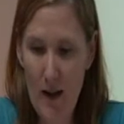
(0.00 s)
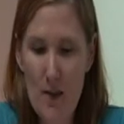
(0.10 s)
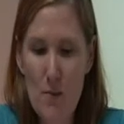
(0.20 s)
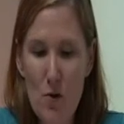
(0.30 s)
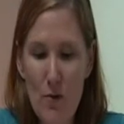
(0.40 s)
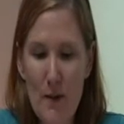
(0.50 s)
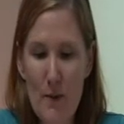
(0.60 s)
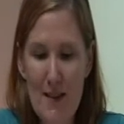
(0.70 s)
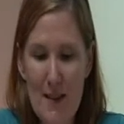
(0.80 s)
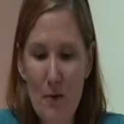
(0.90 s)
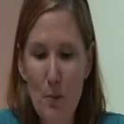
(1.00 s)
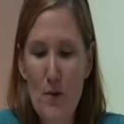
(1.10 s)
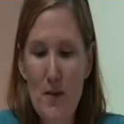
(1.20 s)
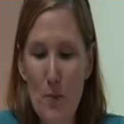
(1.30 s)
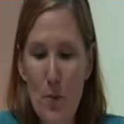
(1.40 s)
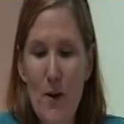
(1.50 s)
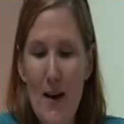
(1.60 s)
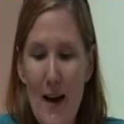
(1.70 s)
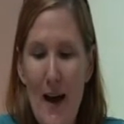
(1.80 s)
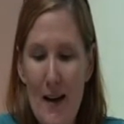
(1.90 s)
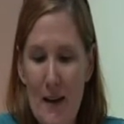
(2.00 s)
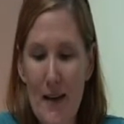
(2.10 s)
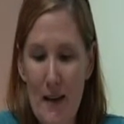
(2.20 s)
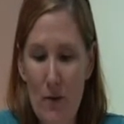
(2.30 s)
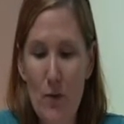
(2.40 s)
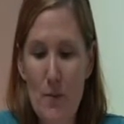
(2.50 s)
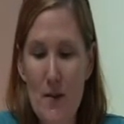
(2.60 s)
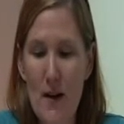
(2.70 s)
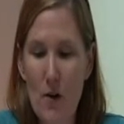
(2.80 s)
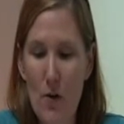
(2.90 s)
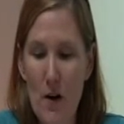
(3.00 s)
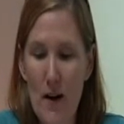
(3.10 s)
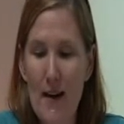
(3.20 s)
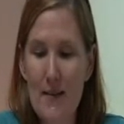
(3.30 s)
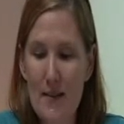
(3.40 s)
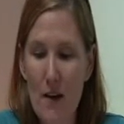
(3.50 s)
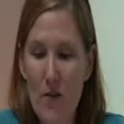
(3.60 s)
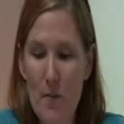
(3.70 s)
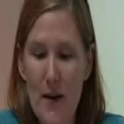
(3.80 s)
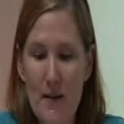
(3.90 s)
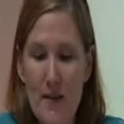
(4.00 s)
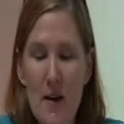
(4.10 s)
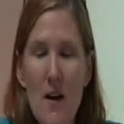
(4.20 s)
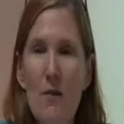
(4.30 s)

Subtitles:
and the movement received both support and accolades from Senghor and his government